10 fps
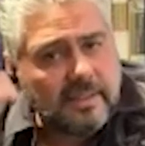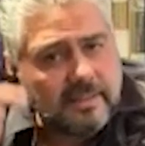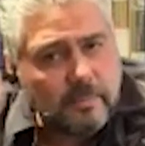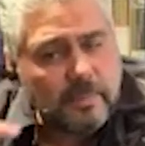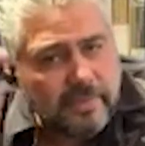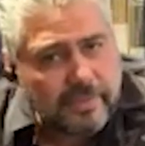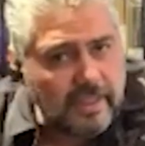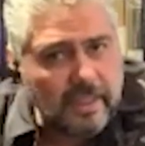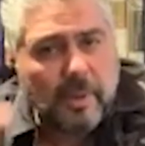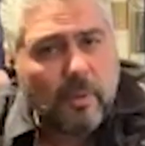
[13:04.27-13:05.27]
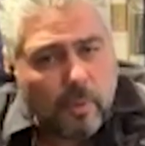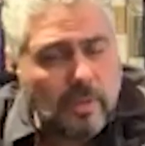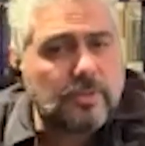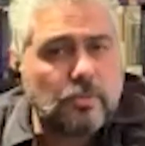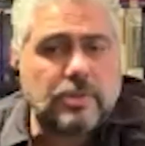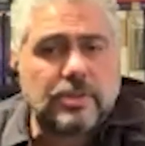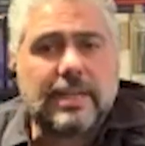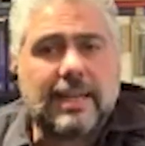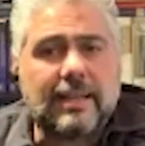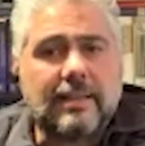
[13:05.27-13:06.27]
be thinking about what's
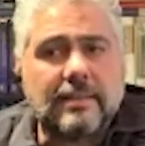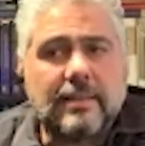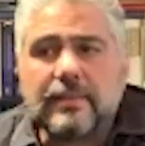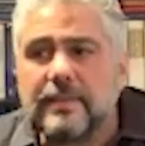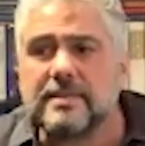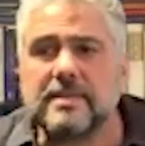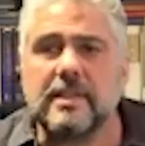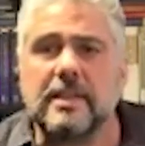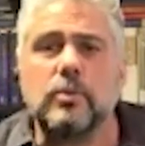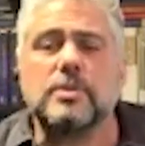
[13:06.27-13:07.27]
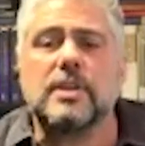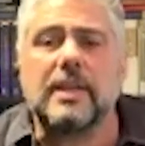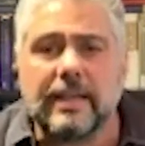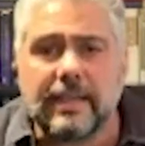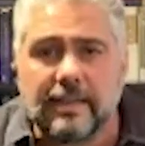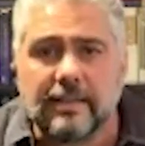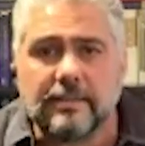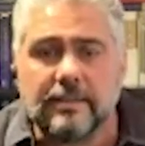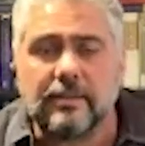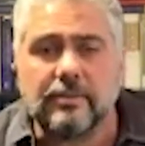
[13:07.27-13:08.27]
gonna this city, what's gonna need,
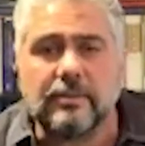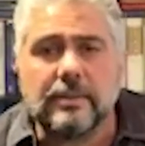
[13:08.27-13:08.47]
you know,